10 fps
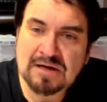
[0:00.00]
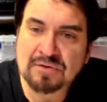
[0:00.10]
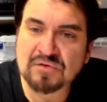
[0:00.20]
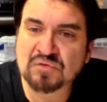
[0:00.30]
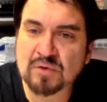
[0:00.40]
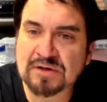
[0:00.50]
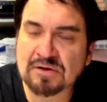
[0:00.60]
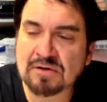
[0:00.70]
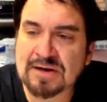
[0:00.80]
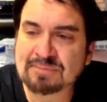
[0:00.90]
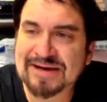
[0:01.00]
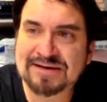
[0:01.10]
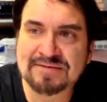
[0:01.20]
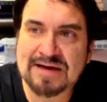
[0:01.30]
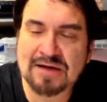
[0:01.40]
now this one here, I
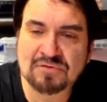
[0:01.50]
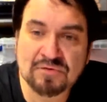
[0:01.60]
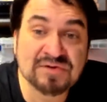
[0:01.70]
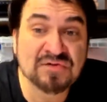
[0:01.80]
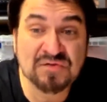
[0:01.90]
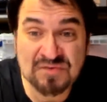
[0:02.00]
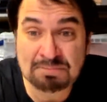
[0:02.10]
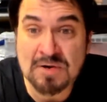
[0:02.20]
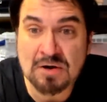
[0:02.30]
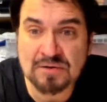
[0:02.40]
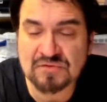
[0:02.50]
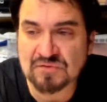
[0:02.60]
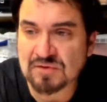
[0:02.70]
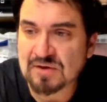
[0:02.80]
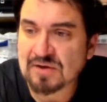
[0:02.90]
paid a dollar for. This is a
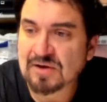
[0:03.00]
Marks.